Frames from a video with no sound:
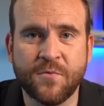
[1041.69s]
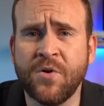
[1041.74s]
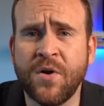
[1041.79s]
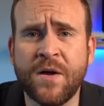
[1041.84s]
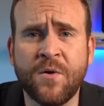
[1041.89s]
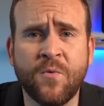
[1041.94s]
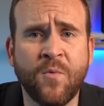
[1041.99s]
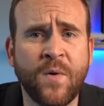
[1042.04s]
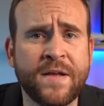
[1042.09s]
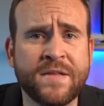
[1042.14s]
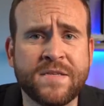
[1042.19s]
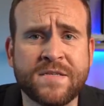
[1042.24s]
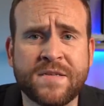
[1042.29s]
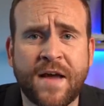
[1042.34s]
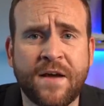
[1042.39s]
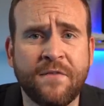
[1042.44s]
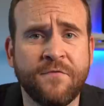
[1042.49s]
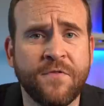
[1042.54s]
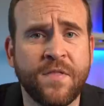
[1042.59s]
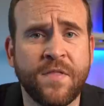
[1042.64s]
Great wait
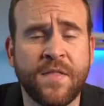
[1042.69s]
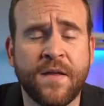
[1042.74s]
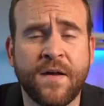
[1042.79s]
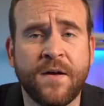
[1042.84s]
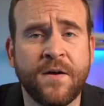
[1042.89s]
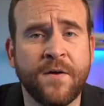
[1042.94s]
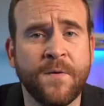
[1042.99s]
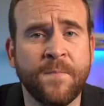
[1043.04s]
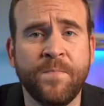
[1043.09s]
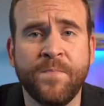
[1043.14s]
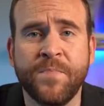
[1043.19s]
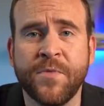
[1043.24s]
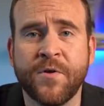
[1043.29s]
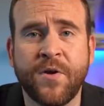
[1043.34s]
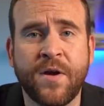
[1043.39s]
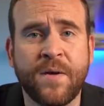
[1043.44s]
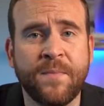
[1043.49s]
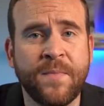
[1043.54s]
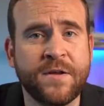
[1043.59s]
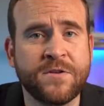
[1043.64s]
staff in there,
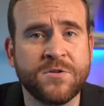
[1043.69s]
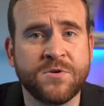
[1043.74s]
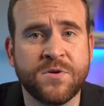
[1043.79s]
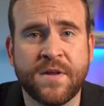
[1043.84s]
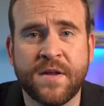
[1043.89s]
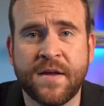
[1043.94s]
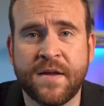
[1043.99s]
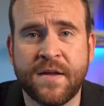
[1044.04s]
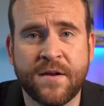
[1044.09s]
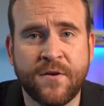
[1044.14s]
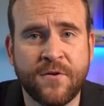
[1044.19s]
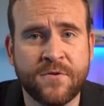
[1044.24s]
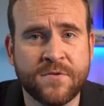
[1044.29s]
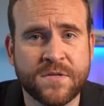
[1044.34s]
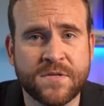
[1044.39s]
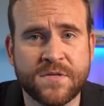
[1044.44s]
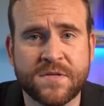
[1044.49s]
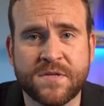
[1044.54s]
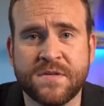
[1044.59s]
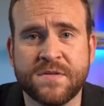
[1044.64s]
great maitre d' and
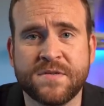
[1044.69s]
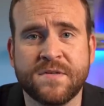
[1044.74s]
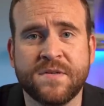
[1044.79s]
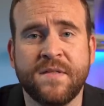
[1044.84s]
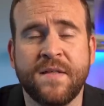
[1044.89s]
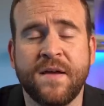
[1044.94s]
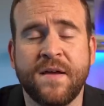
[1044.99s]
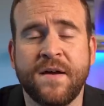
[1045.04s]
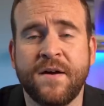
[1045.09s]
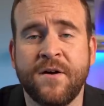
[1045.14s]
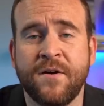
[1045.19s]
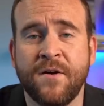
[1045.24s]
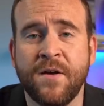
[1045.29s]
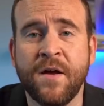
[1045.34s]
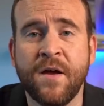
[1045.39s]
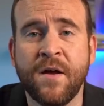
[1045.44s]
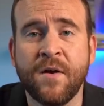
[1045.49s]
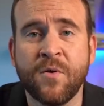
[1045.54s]
hostesses in there.